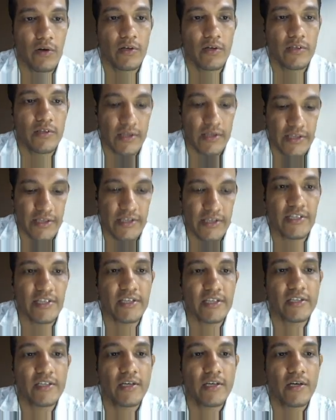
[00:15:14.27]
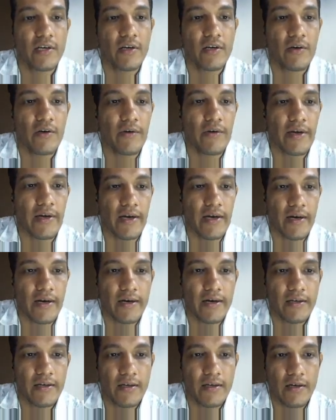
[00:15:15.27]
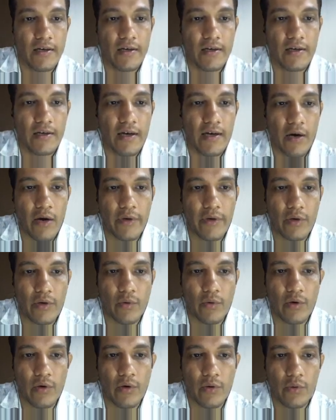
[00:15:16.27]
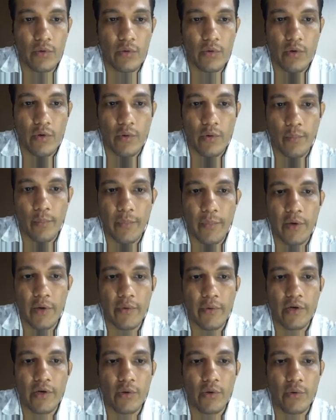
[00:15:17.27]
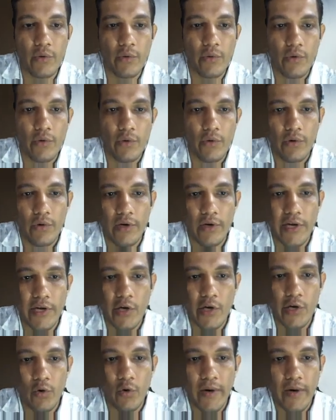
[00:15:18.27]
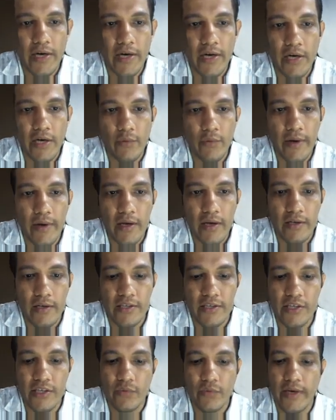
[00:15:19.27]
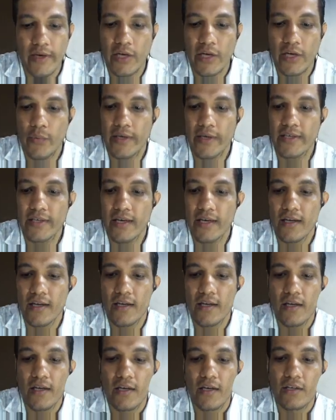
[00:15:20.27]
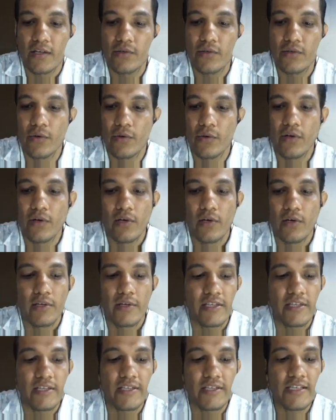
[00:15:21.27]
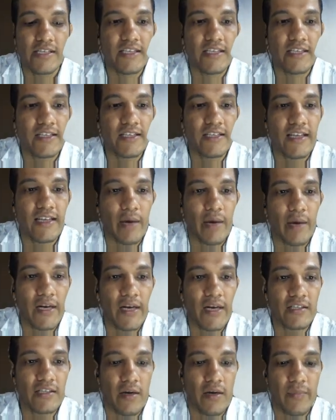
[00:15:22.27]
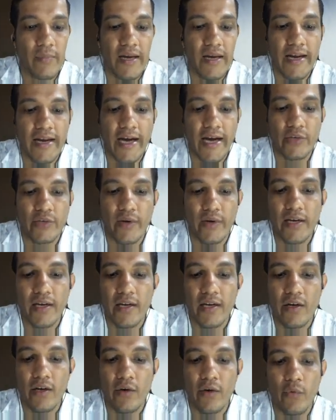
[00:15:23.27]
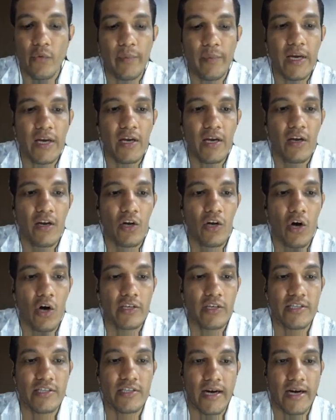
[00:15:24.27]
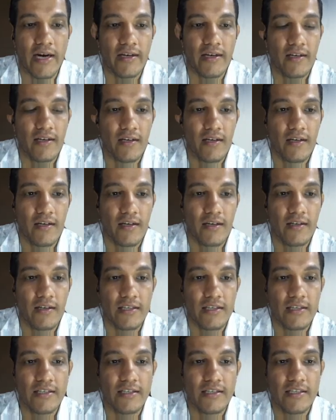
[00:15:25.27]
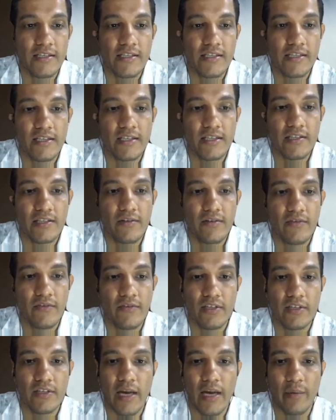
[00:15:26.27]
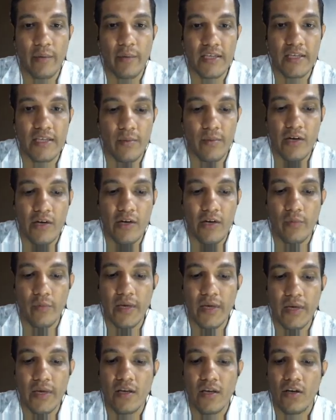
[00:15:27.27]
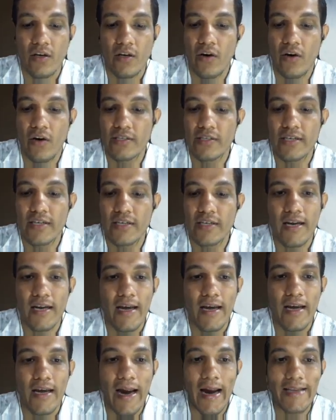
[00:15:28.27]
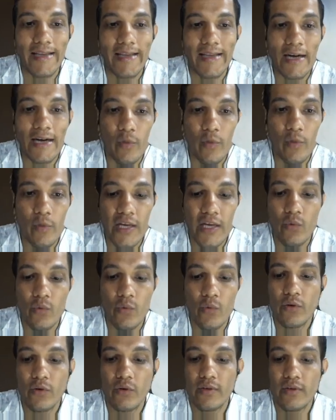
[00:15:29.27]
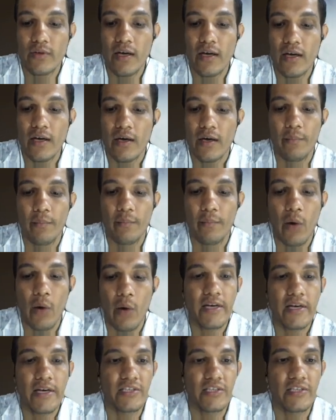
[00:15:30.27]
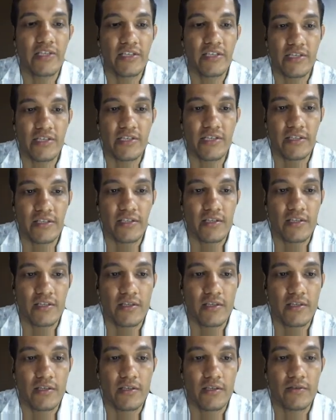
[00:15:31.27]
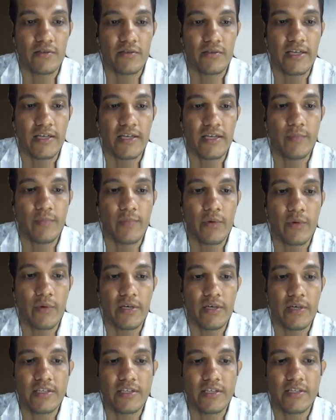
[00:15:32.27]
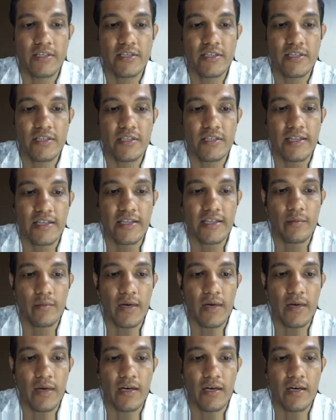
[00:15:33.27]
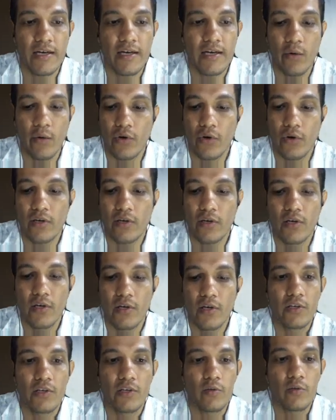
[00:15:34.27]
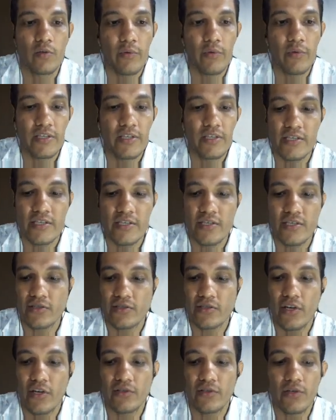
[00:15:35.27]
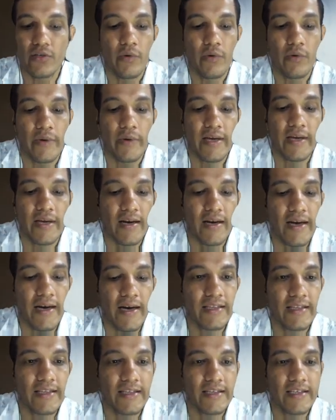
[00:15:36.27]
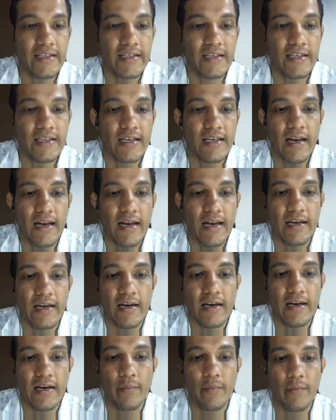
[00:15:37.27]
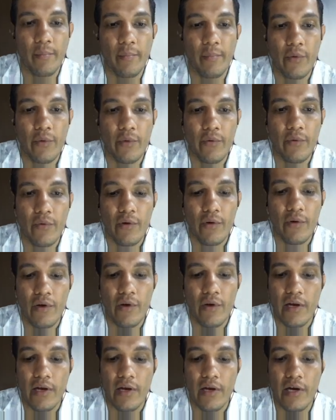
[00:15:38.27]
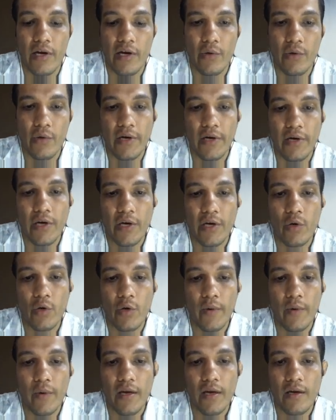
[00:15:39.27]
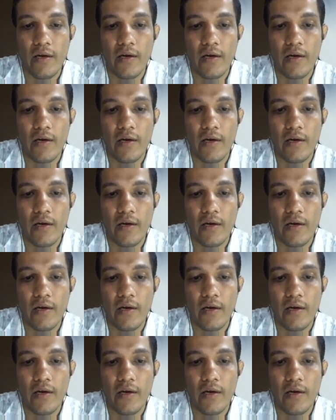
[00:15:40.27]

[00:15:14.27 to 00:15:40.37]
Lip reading: the shear stress, we can write tau equal to mu into du by dy. This is one equation. So the shear stress in the laminar sublayer actually will be constant. The shear stress for the laminar sublayer will be constant, and that will be equal to the boundary shear stress. So that is, boundary shear stress is nothing but tau naught. So boundary stress also we can write, this is like mu into du by